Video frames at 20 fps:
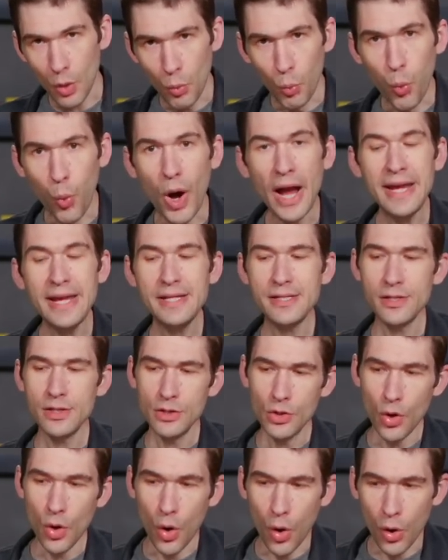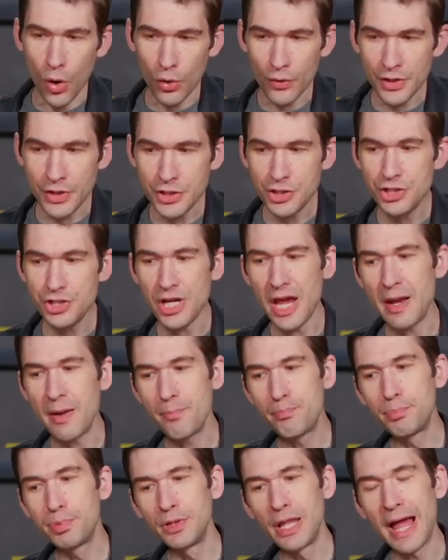white, orange,
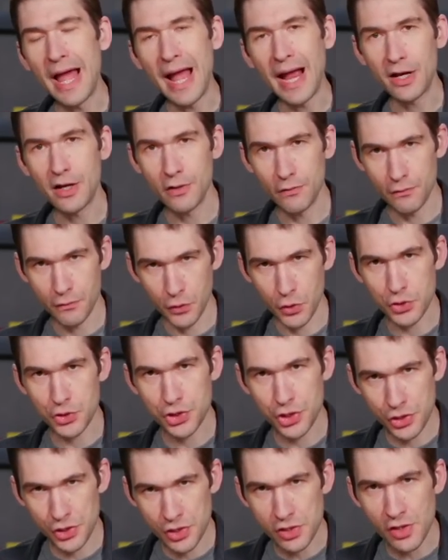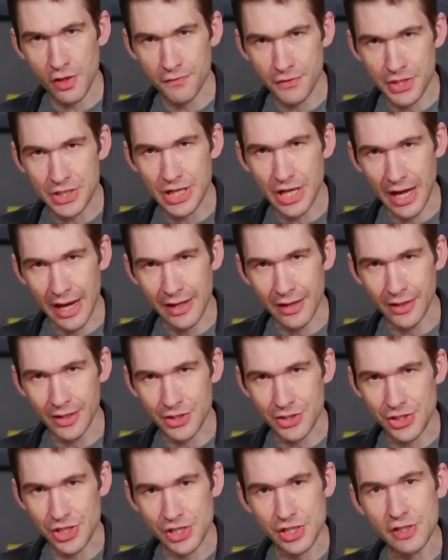and black versions of the dial
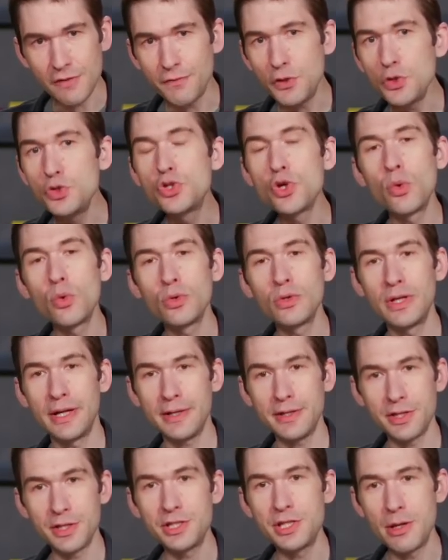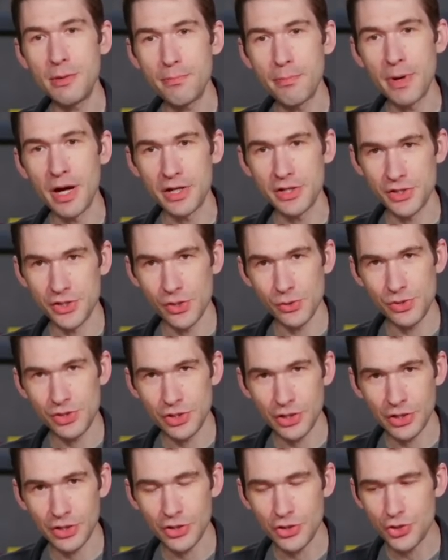exist if you don't like the Tim Mosso
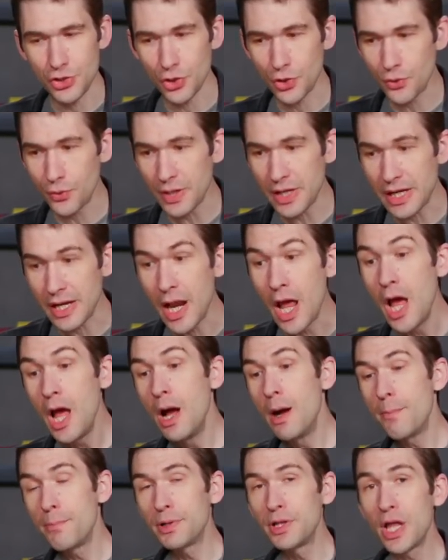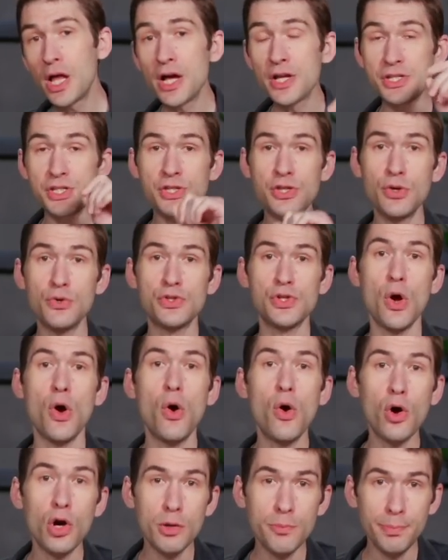signature green. Plus, there's a
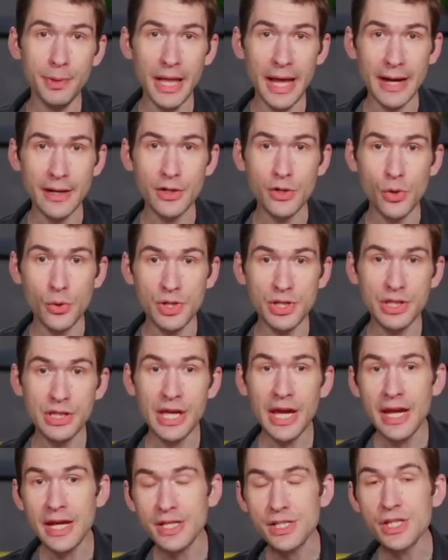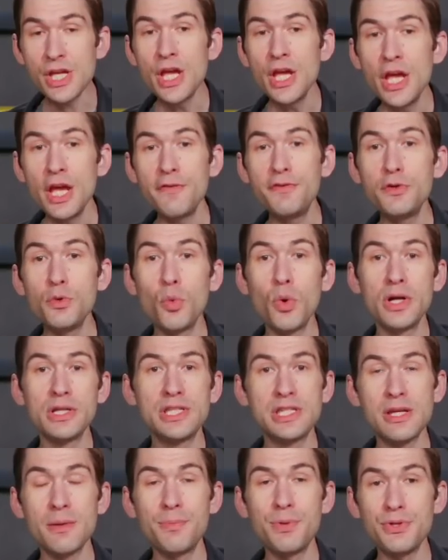hard black coated case if you
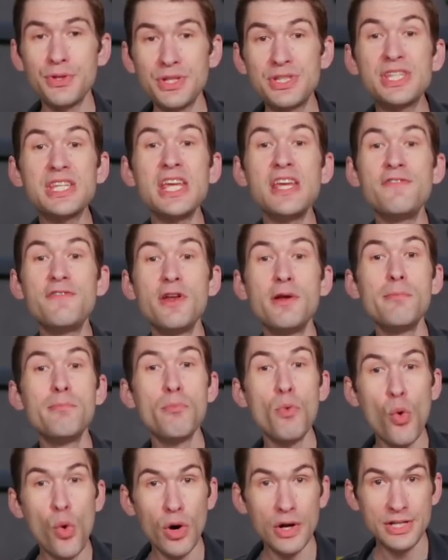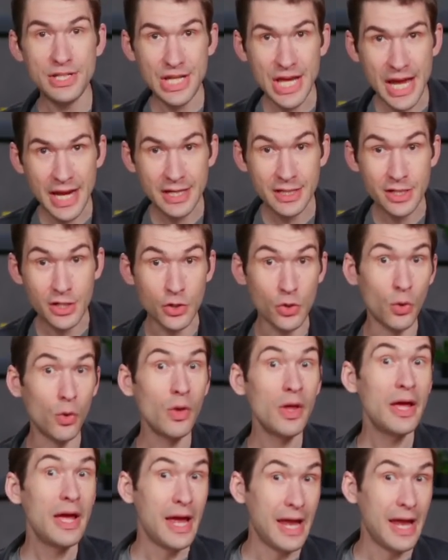want something that's even more technical